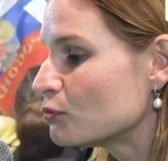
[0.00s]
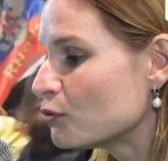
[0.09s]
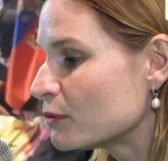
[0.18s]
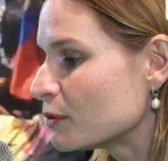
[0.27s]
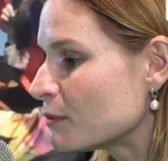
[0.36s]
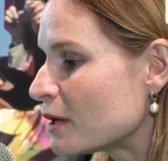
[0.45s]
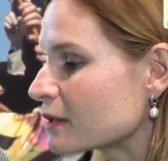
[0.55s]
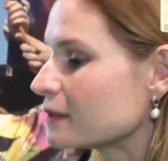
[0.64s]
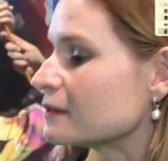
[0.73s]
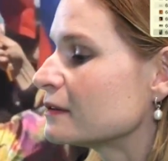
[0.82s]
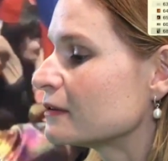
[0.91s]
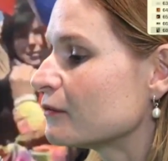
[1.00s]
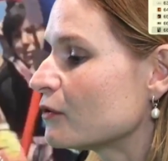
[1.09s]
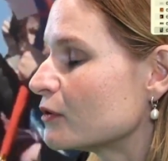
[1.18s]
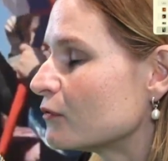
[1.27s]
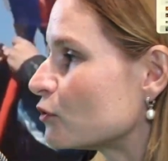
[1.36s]
booming market
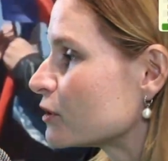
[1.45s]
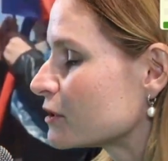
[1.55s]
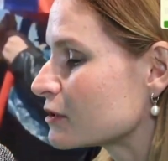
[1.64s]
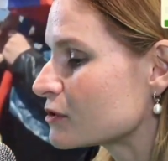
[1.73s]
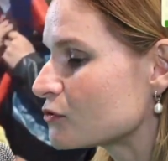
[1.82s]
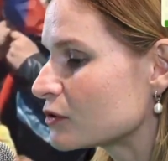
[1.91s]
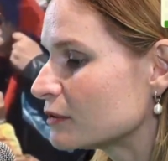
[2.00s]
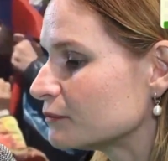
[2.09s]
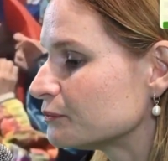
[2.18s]
for the war industry.